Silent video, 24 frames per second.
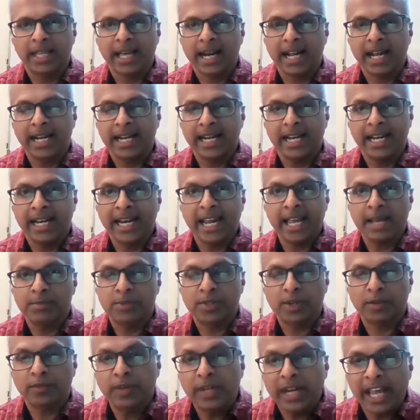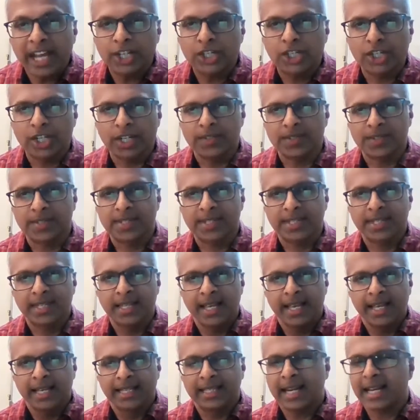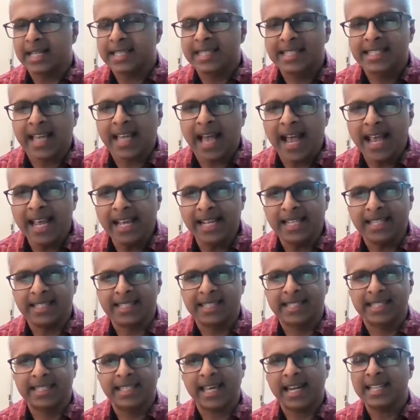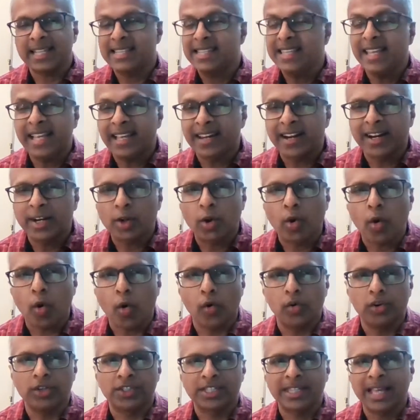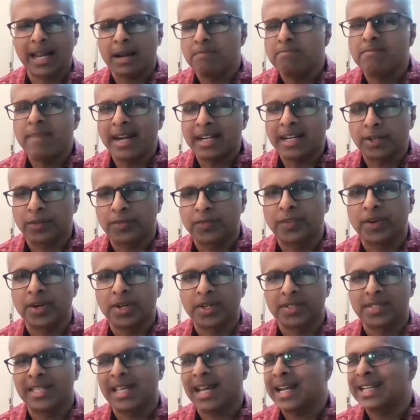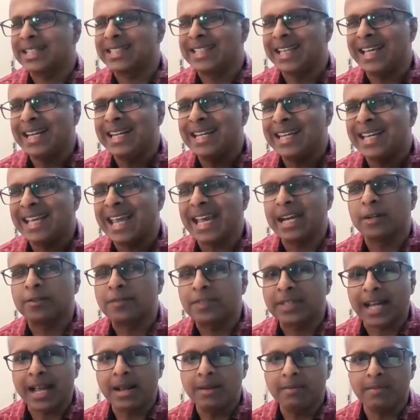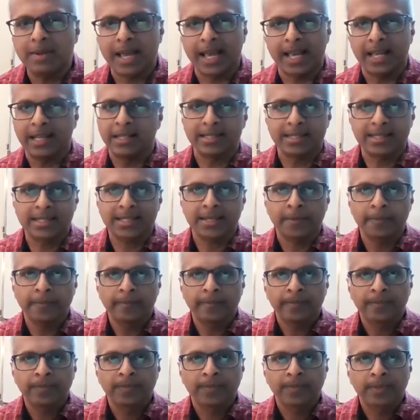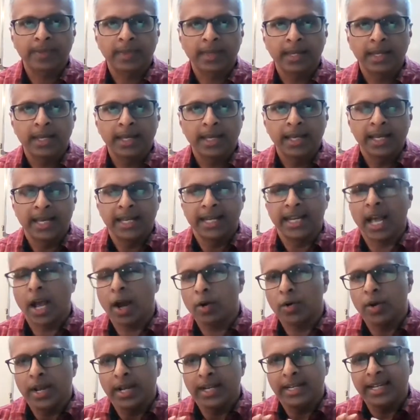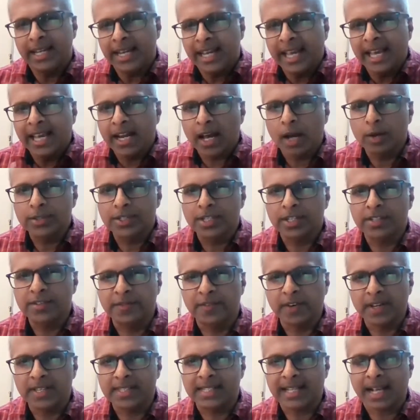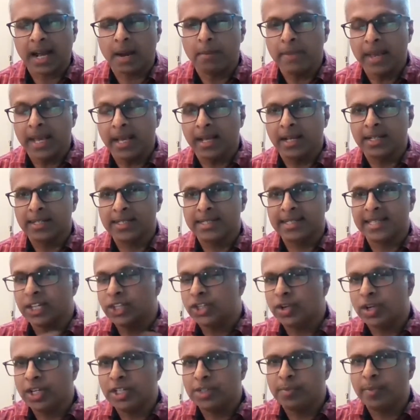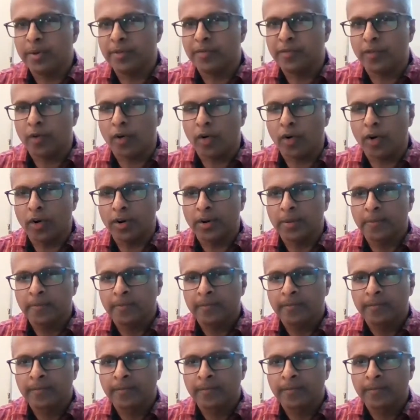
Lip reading: There are names of nations. There are signs. There are secret codes. There are metaphors. There are indicative timelines. Now, did he announce his first coming centuries before?